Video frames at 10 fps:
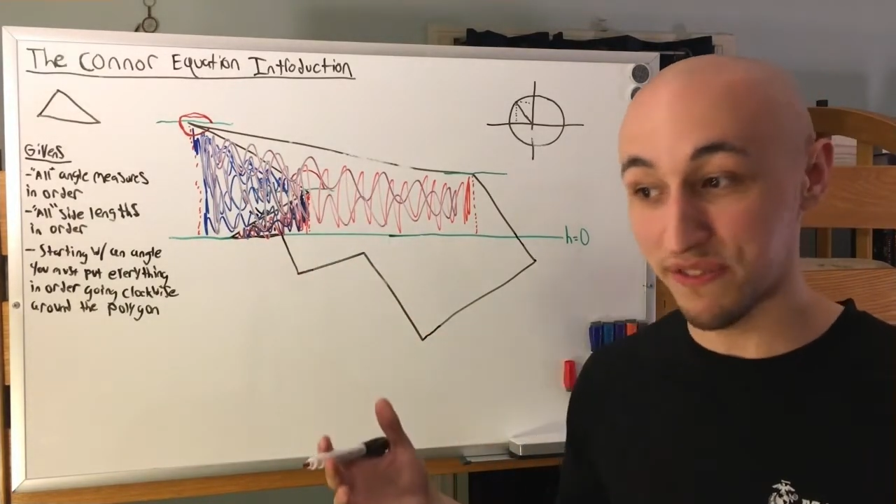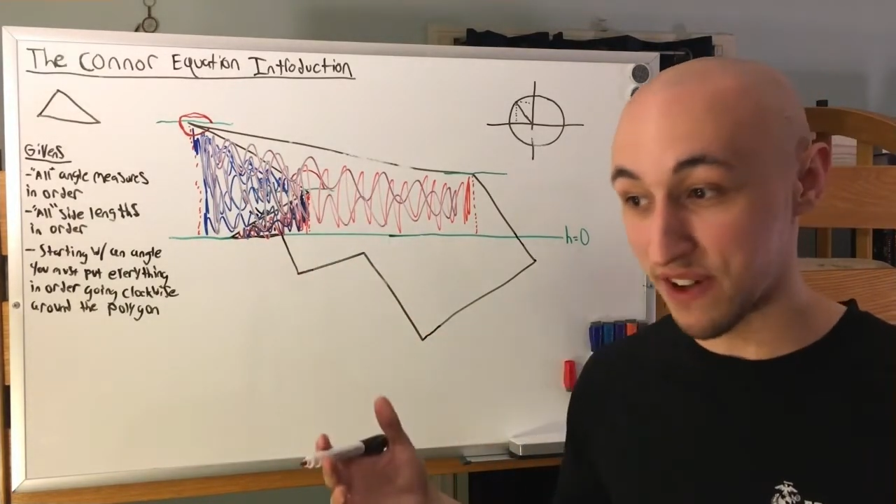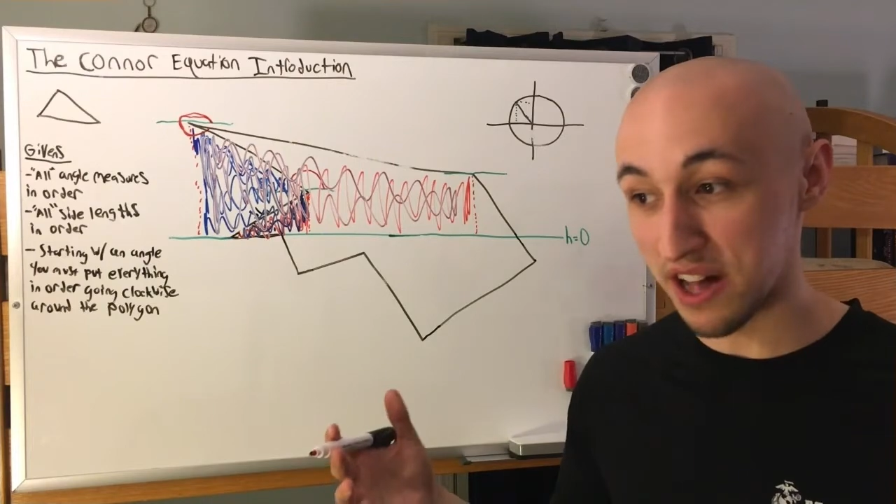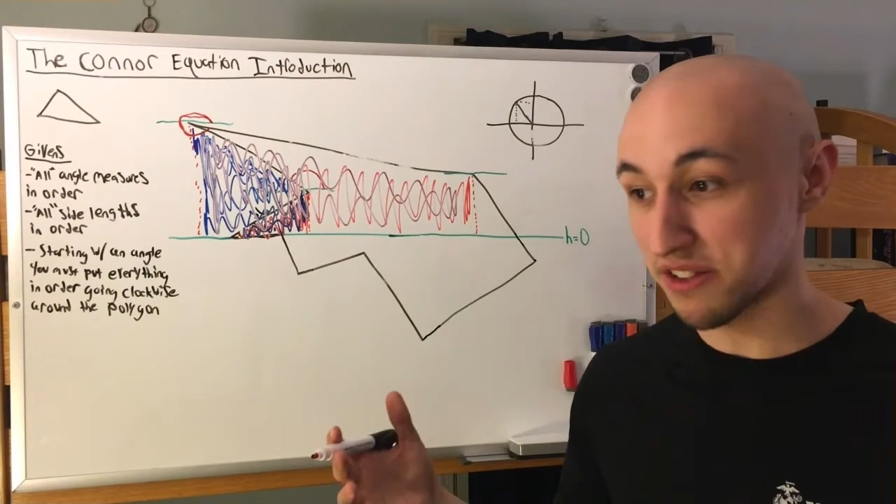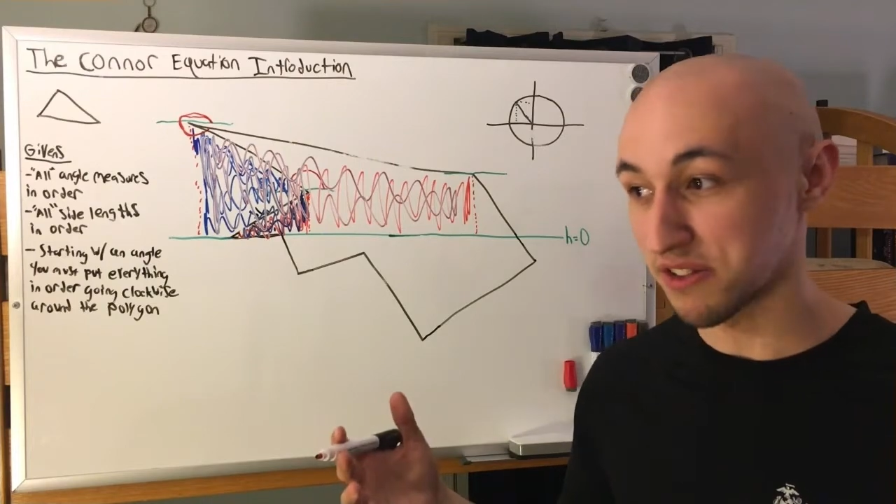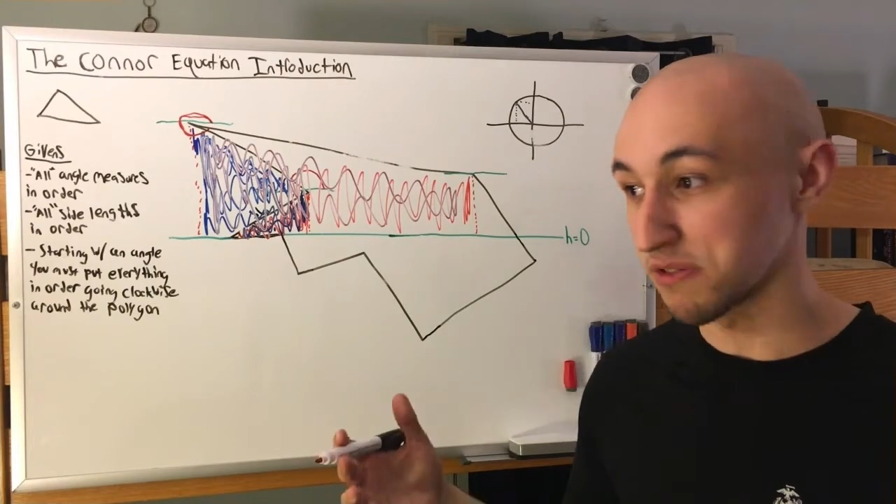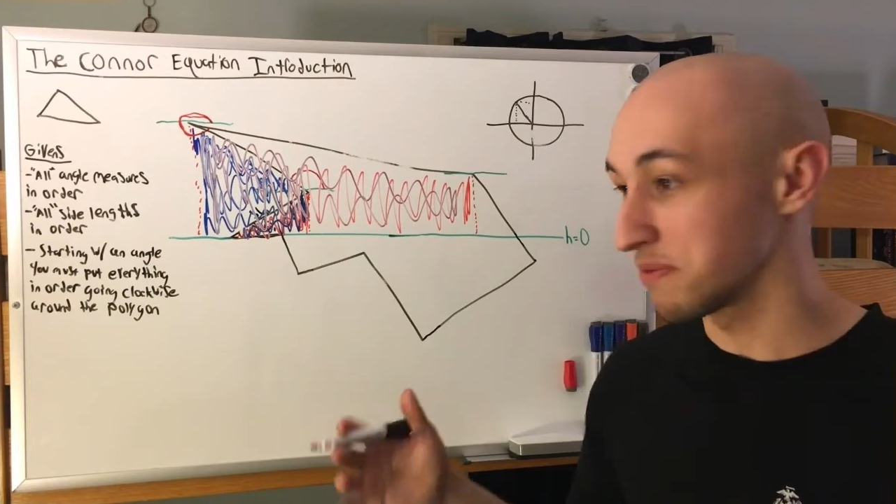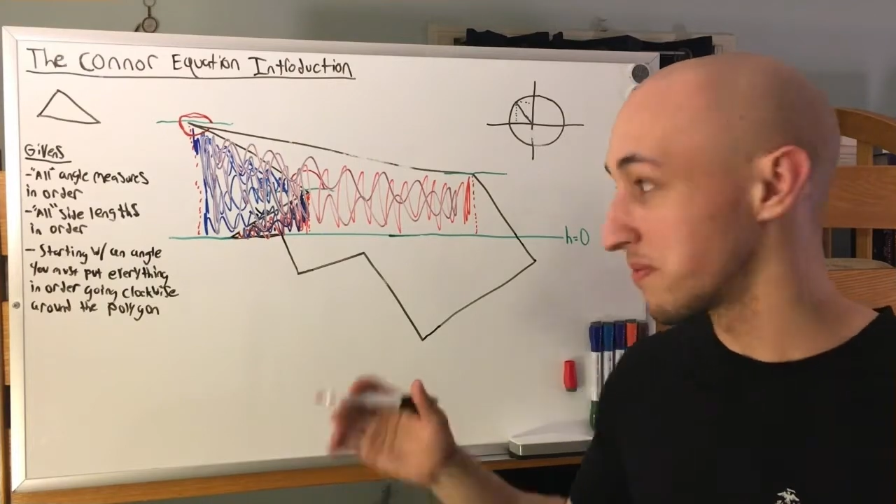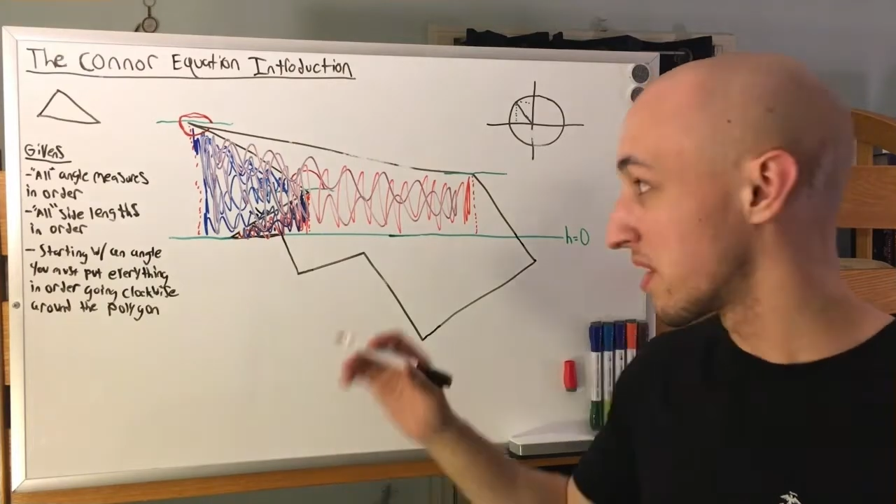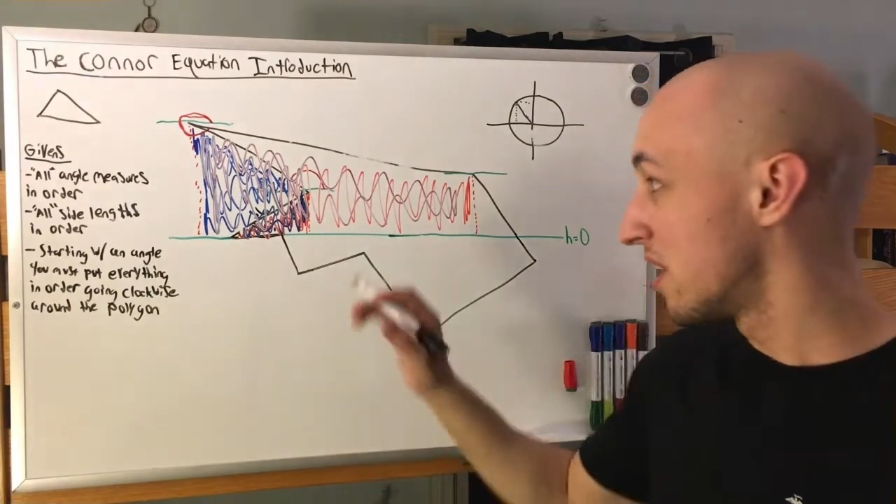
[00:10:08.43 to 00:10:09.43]
value.
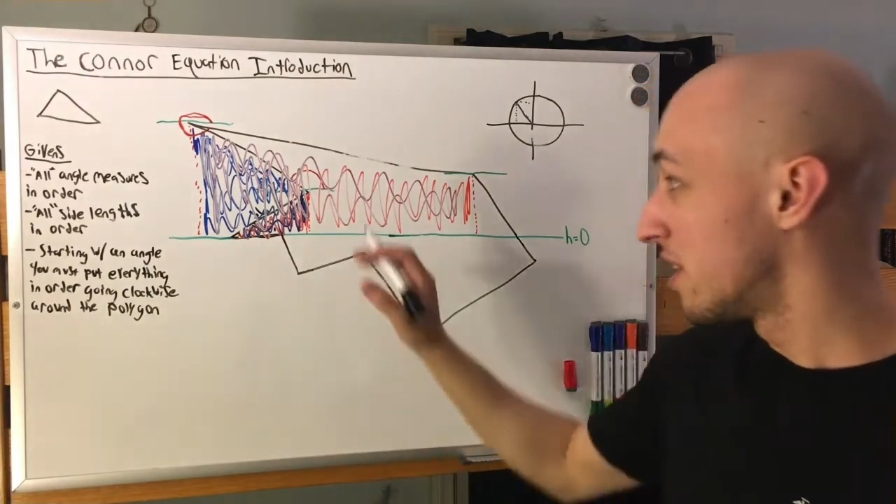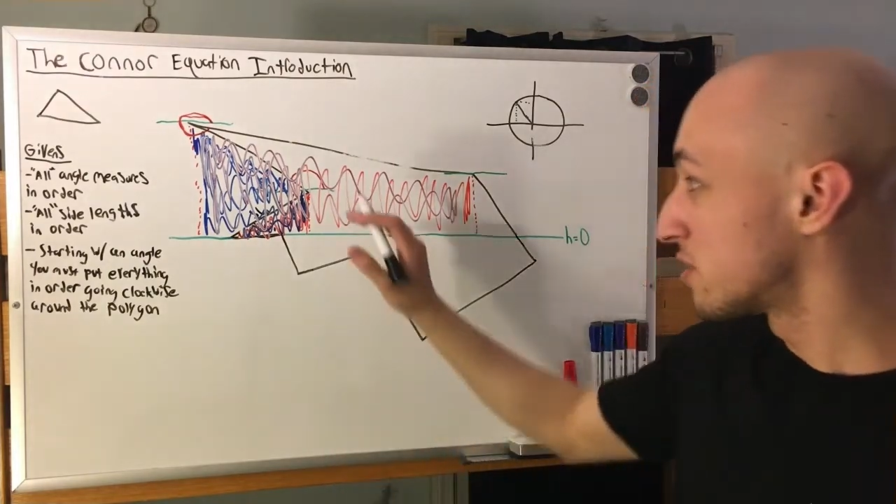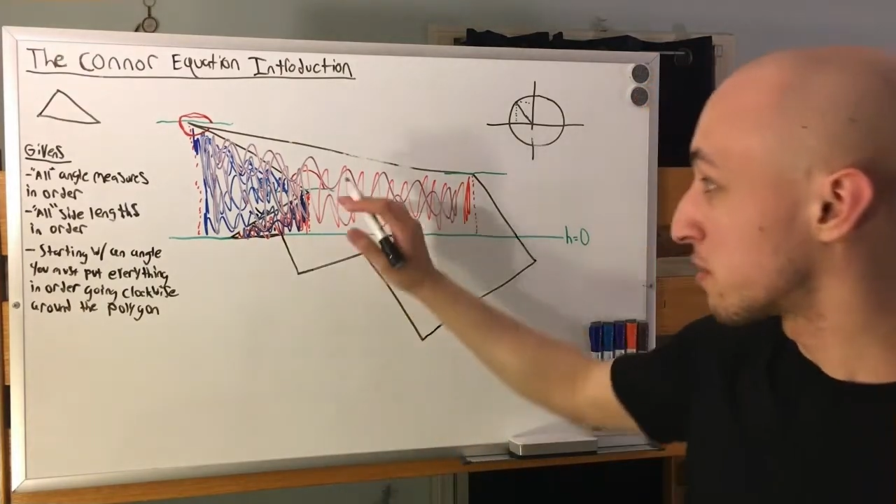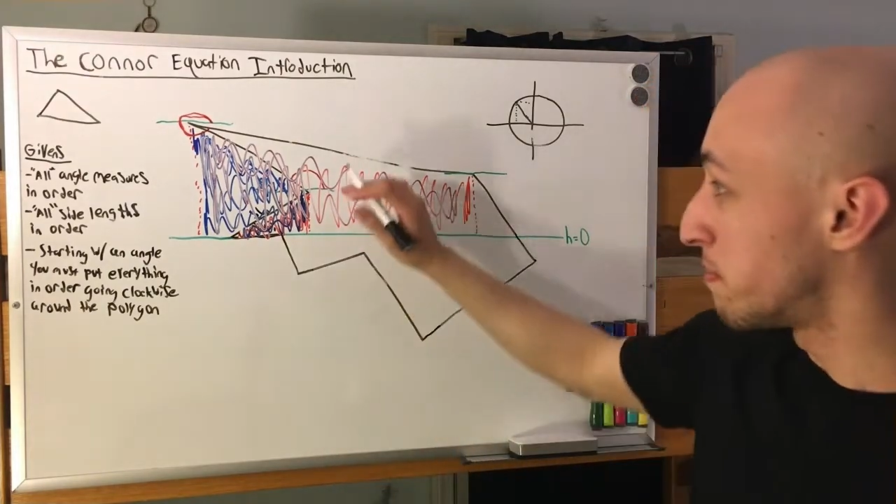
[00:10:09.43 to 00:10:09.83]
So